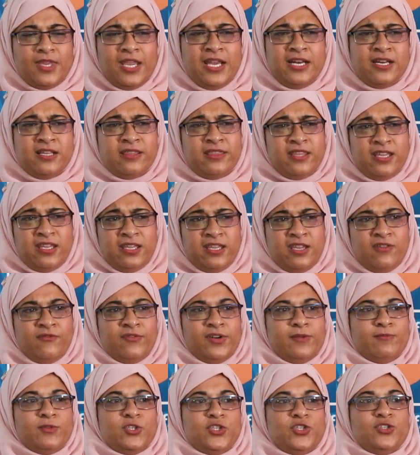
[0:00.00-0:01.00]
And the thinking
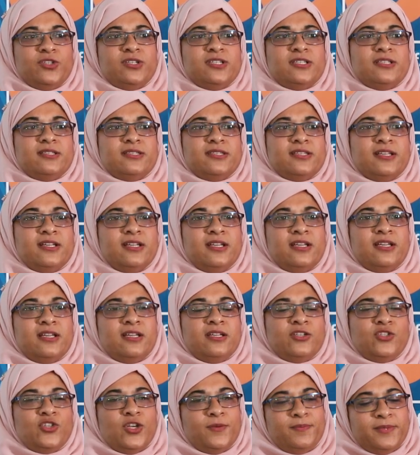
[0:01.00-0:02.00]
from students
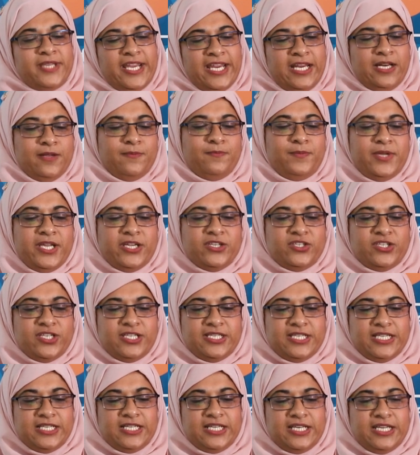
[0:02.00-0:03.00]
to obtain a
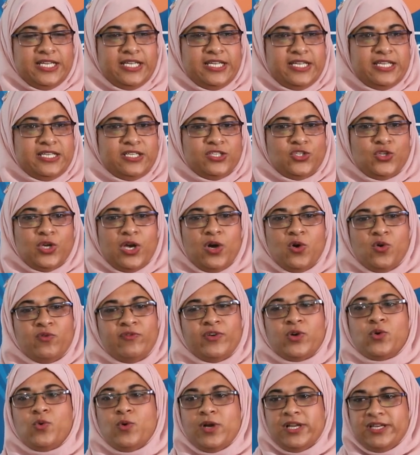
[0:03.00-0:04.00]
PhD degree is you are
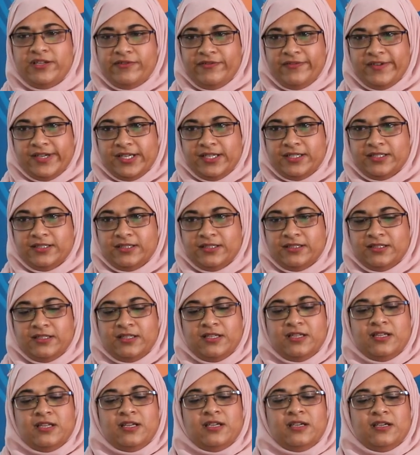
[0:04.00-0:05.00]
overqualified
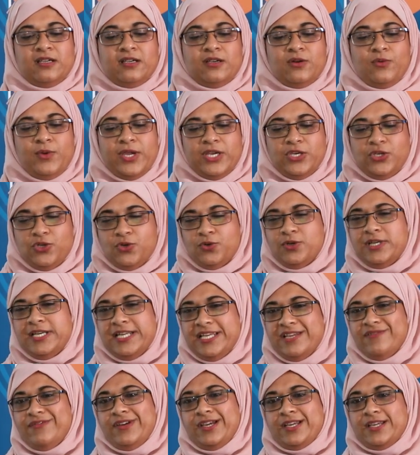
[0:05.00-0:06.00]
when you
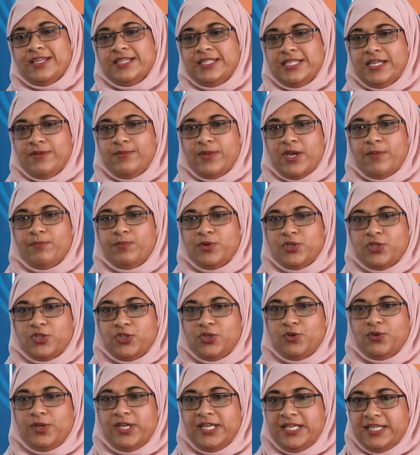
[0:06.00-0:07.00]
leave academia and
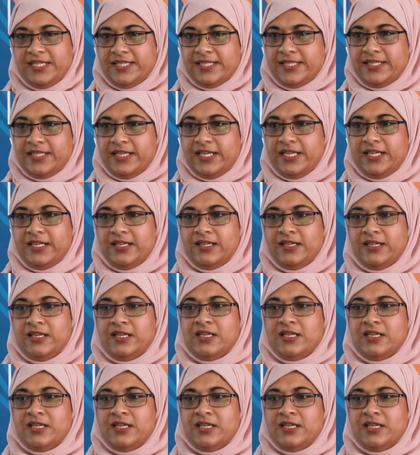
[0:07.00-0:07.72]
pursue industry.